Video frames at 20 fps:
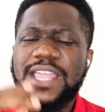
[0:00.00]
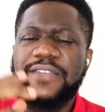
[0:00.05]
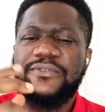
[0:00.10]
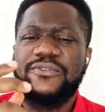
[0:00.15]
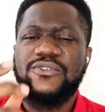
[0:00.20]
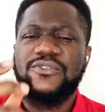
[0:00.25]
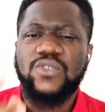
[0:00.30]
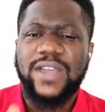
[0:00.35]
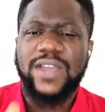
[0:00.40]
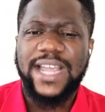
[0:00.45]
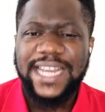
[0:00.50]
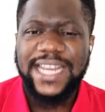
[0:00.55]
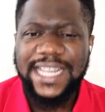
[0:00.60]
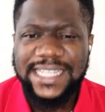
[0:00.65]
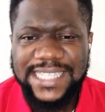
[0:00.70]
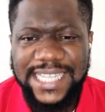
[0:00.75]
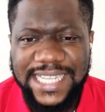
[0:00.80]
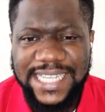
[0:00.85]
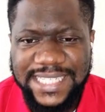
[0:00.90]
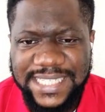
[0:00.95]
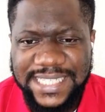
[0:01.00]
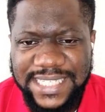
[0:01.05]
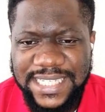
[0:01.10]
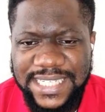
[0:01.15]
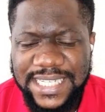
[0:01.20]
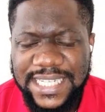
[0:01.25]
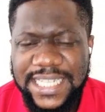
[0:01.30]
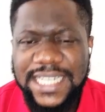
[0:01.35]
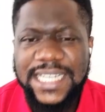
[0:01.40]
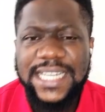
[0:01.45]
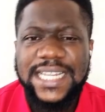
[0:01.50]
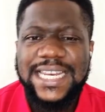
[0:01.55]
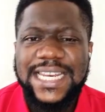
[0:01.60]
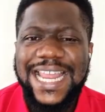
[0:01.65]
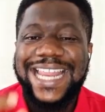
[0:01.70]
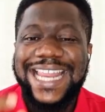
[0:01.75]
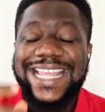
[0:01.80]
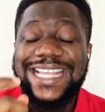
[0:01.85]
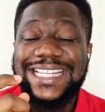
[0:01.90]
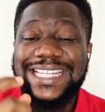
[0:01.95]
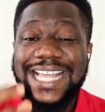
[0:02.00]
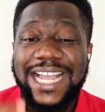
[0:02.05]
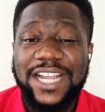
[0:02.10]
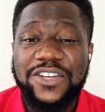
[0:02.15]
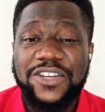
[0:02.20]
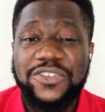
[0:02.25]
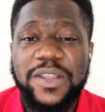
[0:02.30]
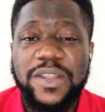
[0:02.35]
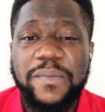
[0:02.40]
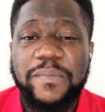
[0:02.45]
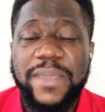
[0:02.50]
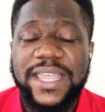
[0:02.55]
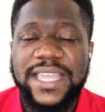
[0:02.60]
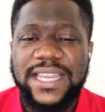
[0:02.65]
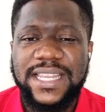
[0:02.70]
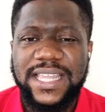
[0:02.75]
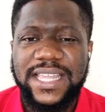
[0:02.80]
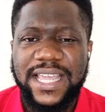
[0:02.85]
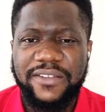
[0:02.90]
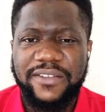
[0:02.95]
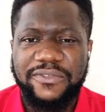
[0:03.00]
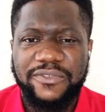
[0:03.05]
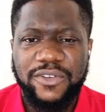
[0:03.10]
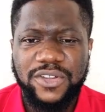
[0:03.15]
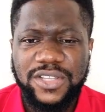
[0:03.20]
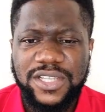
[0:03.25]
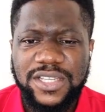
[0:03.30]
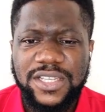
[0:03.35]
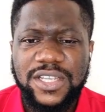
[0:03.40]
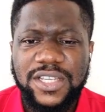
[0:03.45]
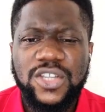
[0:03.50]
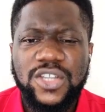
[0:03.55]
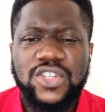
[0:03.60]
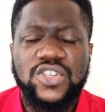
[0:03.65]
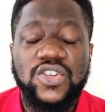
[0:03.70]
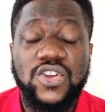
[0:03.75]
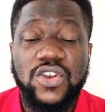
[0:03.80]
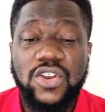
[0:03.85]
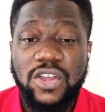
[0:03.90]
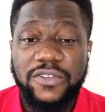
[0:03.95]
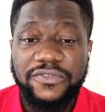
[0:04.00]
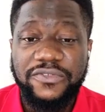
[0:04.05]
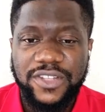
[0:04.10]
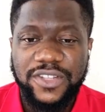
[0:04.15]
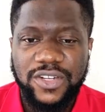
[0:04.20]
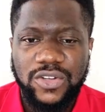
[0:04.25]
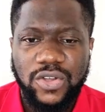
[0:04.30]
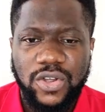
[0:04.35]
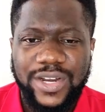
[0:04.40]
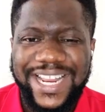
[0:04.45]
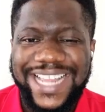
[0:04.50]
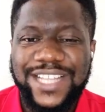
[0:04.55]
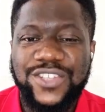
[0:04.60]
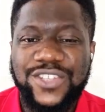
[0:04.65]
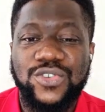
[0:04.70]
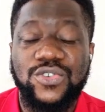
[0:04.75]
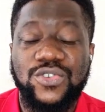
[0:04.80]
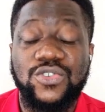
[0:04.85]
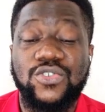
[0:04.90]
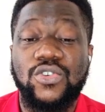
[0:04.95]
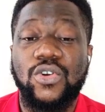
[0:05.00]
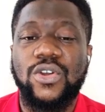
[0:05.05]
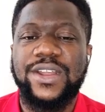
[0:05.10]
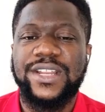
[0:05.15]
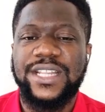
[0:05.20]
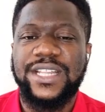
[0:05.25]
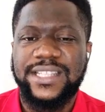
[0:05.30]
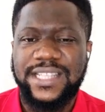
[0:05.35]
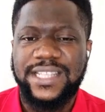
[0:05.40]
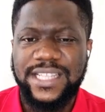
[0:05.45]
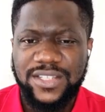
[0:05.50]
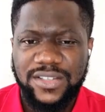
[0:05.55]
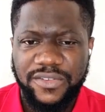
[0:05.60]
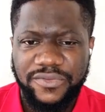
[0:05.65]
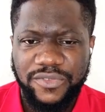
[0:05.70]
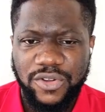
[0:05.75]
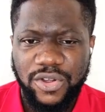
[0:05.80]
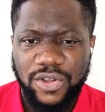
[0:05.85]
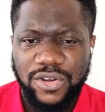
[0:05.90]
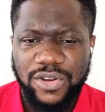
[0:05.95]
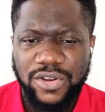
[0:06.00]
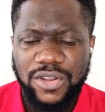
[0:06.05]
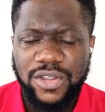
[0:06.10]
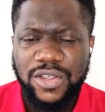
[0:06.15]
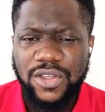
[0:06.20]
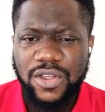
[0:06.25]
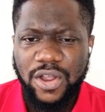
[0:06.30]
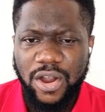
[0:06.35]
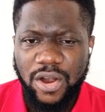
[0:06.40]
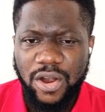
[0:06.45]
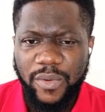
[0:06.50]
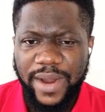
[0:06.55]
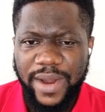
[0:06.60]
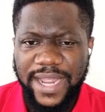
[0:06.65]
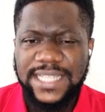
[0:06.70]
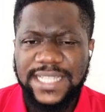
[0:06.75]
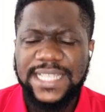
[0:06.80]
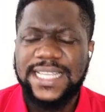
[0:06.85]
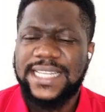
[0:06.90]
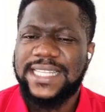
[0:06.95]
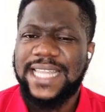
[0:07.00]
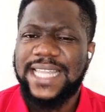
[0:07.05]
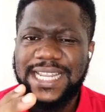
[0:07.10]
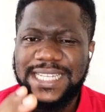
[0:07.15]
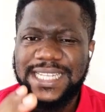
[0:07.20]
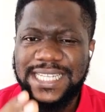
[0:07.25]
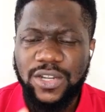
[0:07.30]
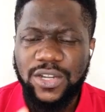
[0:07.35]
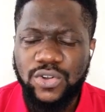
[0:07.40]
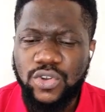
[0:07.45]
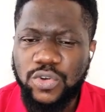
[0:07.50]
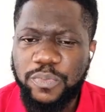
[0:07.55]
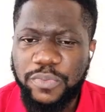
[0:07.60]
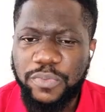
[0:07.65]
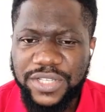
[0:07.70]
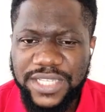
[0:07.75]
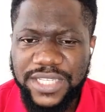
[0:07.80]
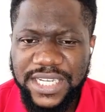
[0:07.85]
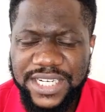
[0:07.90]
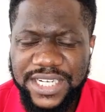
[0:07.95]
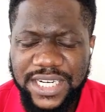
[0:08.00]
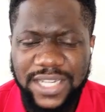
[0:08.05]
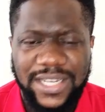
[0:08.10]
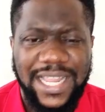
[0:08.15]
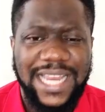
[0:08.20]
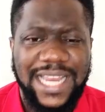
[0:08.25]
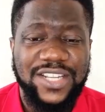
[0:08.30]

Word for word: if you can attest that he's actually making the effort to love the Lord and to grow in the things of God, all right, that is a good potential.